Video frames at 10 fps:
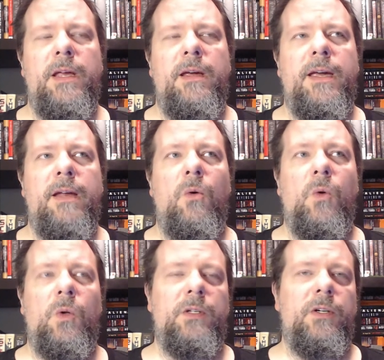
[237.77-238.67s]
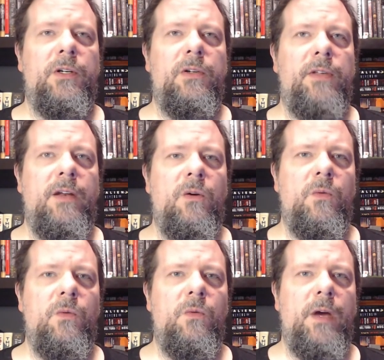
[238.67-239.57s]
get older, they
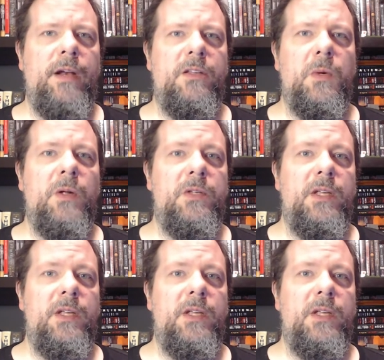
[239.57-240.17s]
don't write as well as they